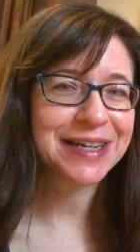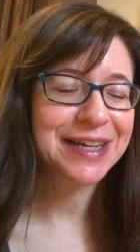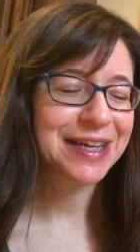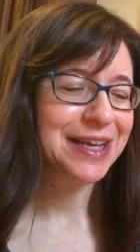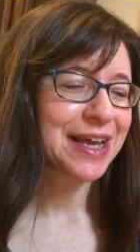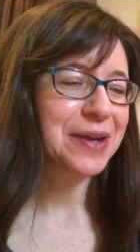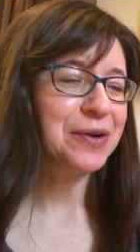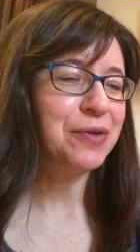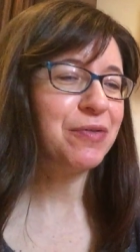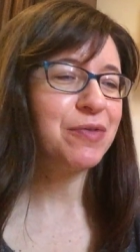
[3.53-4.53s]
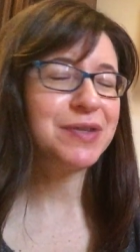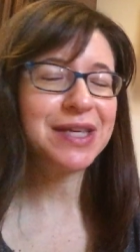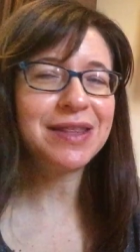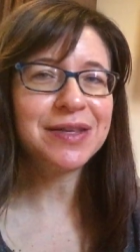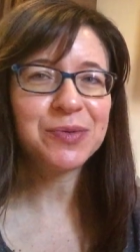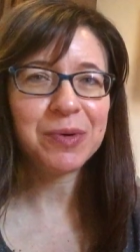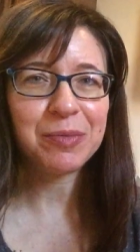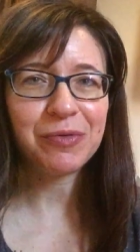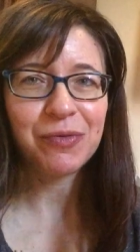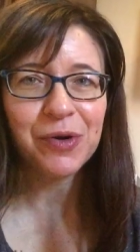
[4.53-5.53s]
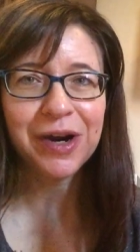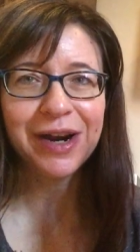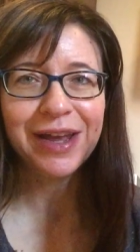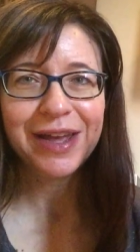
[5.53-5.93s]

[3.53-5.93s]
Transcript: I don't know if you've seen this one before.